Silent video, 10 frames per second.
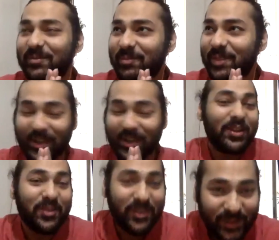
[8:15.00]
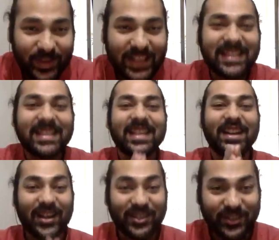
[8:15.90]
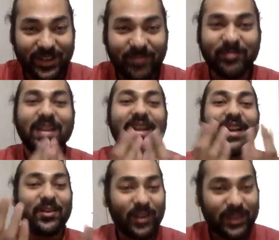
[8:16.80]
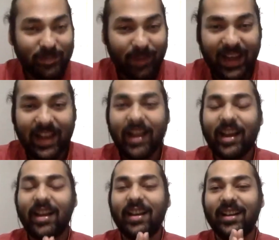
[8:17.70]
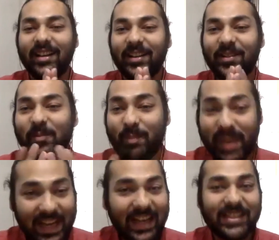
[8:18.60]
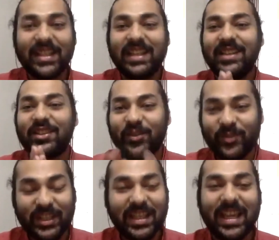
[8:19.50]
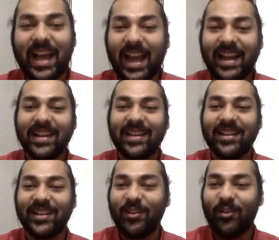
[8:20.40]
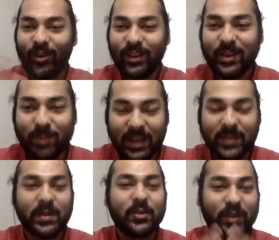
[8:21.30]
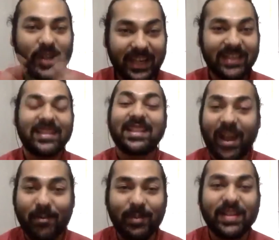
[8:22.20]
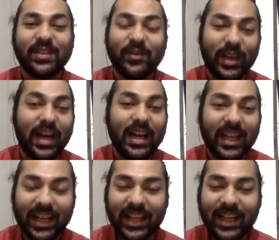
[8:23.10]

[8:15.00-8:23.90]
Rishihood University, Rashtram, Dr. Mala, Meghaji, Shivji, and all the participants who created this ambience of learning.